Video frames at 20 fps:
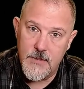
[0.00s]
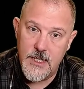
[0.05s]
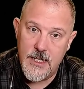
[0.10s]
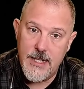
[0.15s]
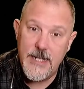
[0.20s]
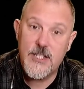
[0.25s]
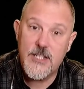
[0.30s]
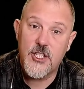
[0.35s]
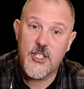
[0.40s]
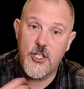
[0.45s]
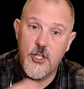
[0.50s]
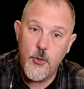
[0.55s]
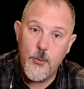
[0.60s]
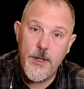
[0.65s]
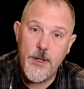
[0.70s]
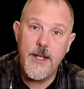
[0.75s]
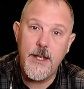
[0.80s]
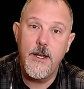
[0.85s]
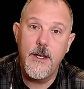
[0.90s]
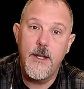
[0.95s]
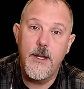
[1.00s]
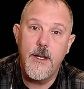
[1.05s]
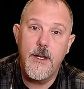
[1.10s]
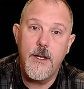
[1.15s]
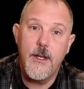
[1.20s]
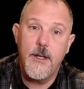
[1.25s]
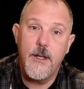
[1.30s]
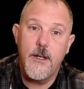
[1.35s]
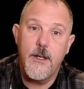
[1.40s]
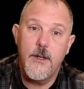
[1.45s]
It's doing
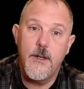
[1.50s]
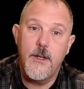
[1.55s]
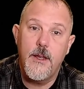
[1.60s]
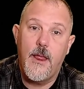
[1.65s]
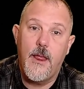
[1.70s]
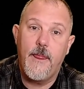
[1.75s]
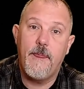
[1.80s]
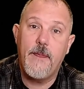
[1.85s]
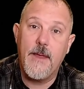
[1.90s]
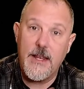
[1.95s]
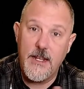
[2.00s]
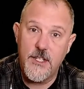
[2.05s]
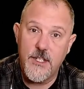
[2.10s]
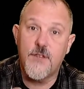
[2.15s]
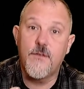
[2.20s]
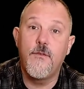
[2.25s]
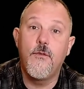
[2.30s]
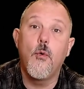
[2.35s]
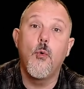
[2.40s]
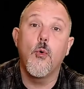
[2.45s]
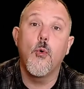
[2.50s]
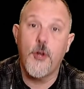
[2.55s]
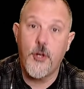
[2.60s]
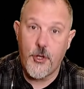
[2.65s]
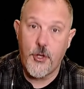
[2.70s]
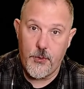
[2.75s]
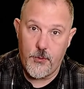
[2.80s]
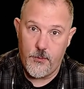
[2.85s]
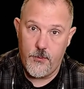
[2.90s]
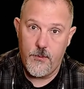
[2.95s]
things for
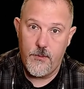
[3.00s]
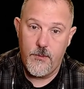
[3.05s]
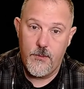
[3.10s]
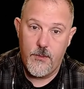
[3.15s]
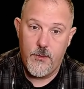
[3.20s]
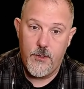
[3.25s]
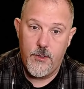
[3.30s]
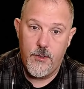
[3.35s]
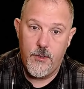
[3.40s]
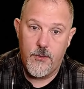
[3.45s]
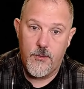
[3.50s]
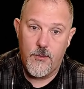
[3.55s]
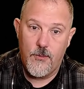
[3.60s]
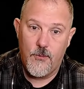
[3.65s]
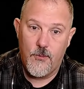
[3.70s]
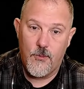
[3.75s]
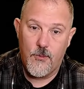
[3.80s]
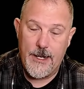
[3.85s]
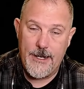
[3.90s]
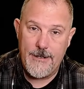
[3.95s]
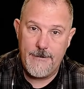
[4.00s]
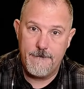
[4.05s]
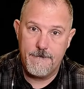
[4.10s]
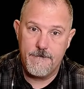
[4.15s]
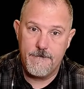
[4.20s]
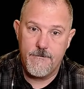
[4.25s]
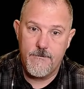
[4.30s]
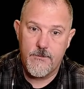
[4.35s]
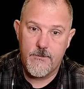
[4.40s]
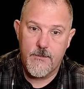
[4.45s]
you, right?
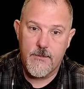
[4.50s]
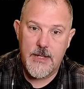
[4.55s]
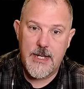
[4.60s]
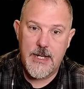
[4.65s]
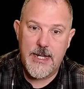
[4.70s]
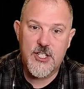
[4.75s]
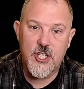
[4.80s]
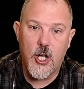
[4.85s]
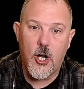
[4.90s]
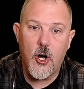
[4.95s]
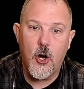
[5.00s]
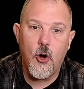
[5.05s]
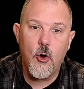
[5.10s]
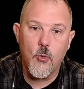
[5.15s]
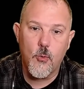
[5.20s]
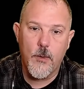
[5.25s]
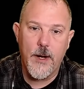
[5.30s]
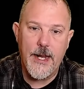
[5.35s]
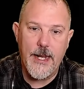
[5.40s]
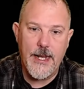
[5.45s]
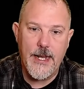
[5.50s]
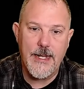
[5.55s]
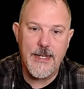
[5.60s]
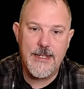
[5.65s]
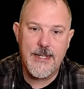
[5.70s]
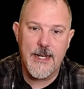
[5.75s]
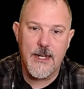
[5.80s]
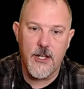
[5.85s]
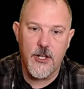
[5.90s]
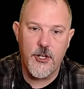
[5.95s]
It's already
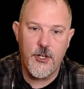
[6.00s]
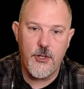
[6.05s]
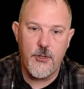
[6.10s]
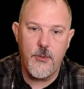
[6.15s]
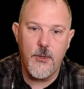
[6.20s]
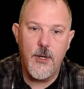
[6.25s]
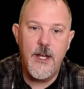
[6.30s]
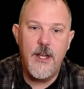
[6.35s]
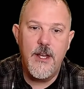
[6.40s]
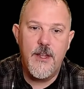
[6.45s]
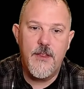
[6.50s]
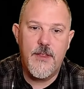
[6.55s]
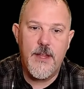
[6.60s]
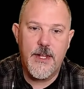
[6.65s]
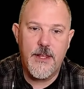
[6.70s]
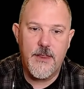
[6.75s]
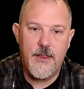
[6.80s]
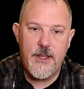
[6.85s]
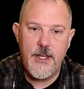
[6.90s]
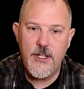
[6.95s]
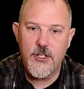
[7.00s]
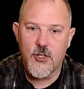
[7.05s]
telling you that these